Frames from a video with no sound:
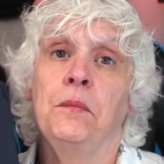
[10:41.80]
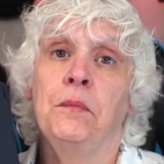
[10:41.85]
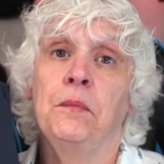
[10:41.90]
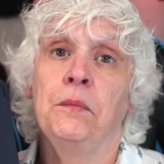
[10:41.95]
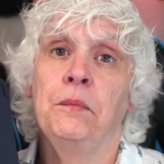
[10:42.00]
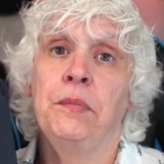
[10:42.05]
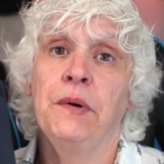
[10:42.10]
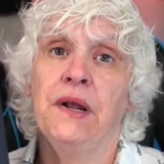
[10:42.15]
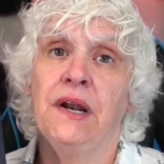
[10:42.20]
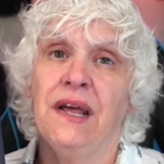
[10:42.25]

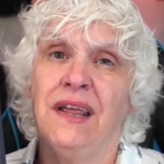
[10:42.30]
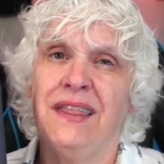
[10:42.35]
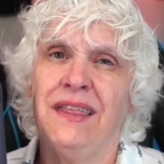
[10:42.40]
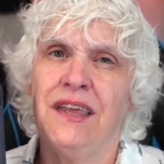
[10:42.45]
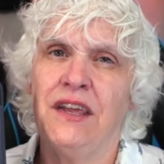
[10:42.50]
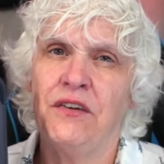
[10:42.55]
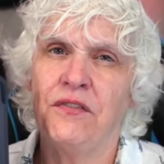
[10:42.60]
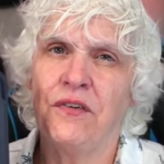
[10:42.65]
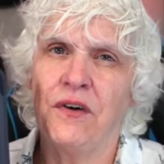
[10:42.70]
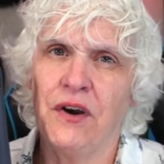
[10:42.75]
But I
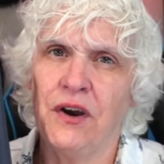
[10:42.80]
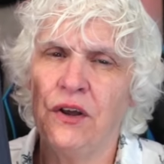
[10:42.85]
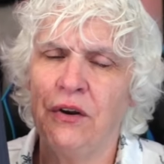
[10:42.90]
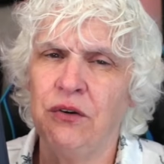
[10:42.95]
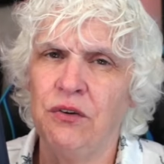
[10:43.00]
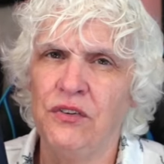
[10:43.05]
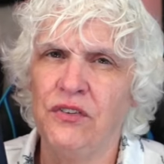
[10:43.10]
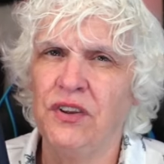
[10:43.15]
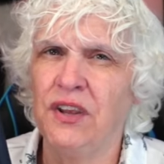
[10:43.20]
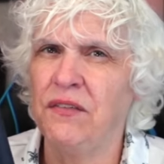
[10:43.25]
think for
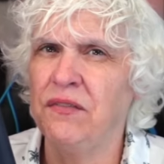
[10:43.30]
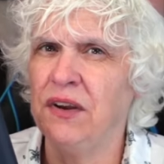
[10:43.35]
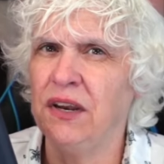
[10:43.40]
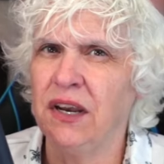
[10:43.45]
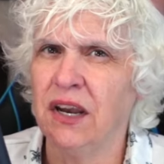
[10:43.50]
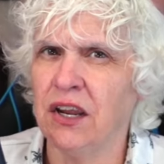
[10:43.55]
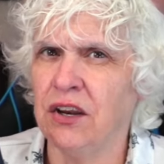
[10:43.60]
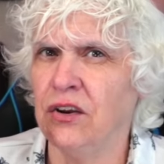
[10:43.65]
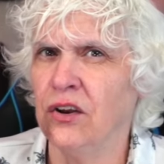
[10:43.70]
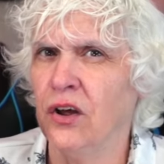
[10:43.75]

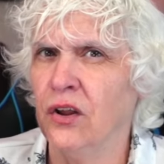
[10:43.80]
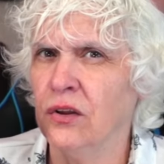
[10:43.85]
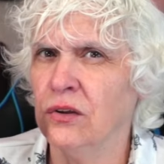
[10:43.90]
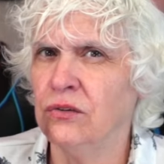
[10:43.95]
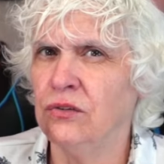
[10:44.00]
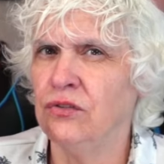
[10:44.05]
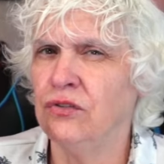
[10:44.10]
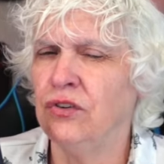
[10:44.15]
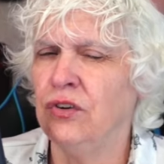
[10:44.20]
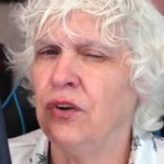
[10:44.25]

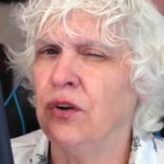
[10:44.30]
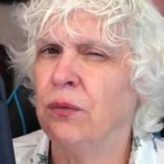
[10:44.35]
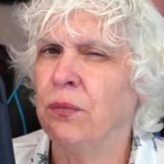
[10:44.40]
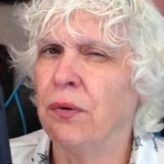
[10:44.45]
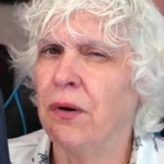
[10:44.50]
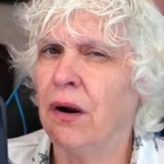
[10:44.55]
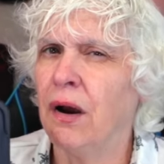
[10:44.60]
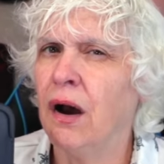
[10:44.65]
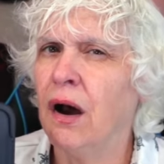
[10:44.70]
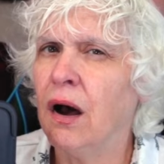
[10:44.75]
$179, you could
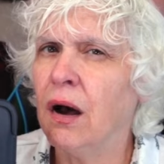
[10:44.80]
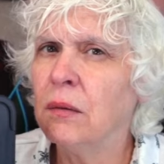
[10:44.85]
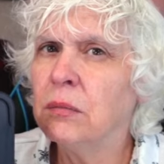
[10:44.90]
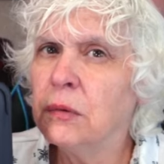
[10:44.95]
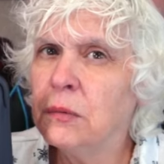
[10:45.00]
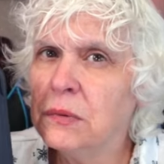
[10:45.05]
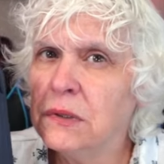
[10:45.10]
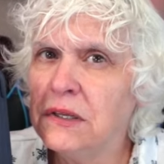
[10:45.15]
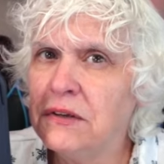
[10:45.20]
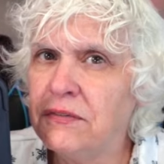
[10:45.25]

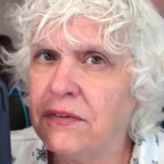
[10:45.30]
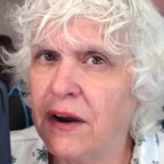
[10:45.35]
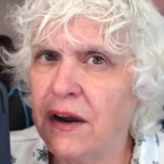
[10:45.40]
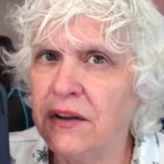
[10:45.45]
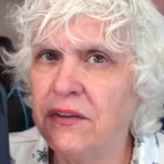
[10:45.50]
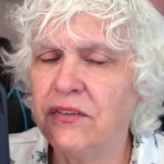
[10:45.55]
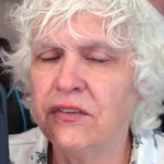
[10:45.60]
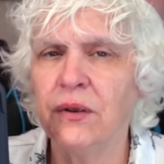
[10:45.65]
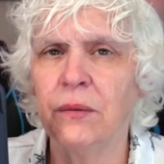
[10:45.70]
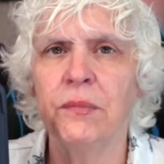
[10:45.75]
probably
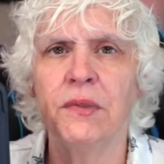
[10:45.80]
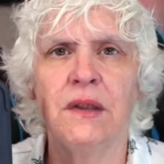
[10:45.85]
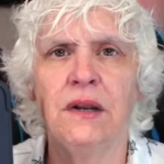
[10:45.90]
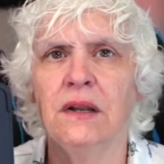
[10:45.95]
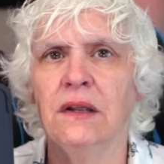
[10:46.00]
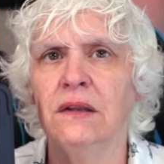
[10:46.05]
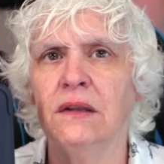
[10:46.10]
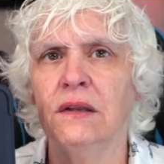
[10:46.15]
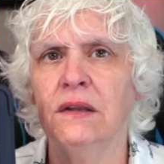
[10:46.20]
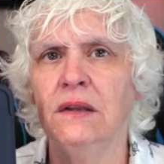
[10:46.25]
find something
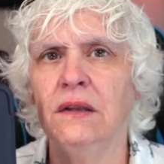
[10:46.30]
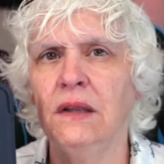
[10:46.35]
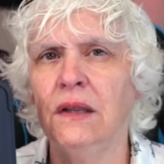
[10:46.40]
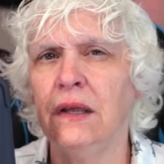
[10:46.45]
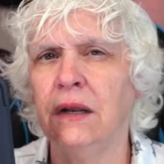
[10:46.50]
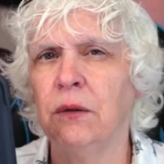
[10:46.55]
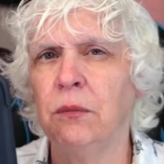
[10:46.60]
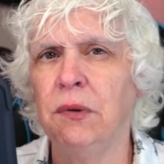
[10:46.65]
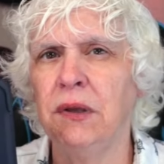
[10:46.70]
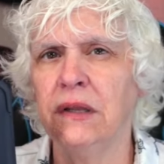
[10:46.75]
a
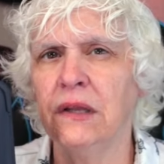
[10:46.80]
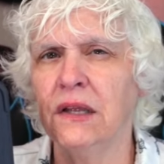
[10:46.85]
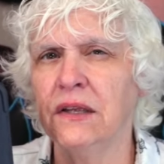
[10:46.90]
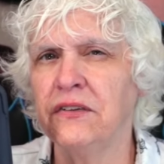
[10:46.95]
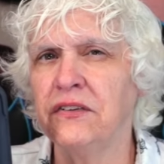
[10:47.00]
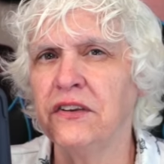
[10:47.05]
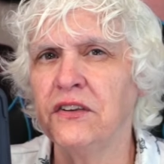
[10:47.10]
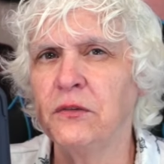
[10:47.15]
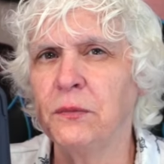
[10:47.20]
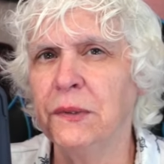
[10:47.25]
little bit
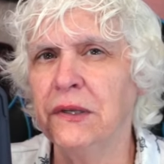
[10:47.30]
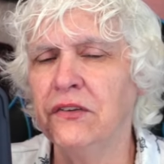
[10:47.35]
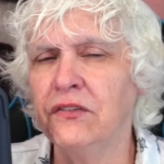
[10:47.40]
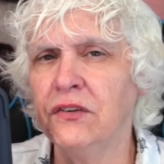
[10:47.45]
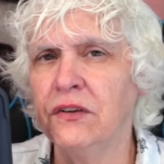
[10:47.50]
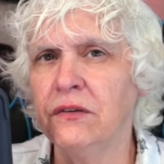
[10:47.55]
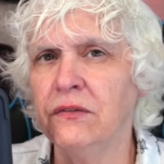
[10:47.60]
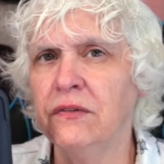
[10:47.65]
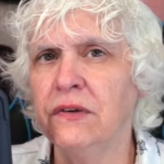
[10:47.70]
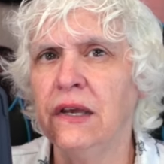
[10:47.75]
less
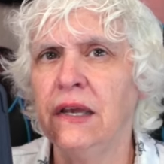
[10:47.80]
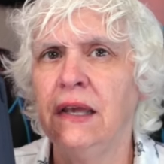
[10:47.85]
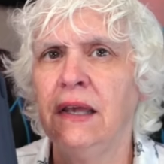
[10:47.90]
expensive.